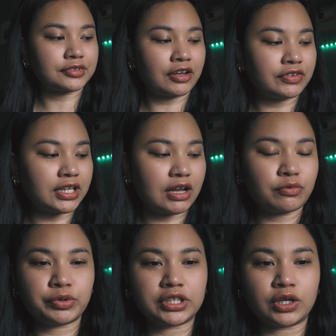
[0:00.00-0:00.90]
I feel like I
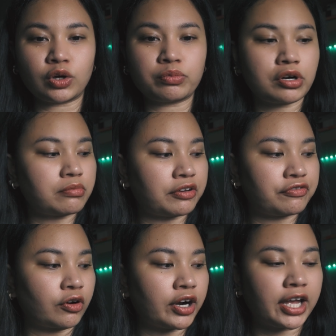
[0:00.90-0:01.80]
would put the GoPro on my
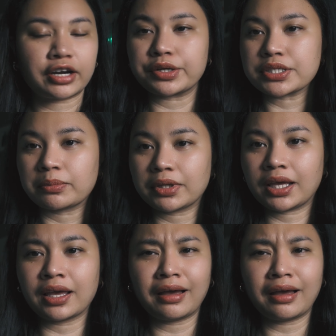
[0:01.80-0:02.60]
forehead or something.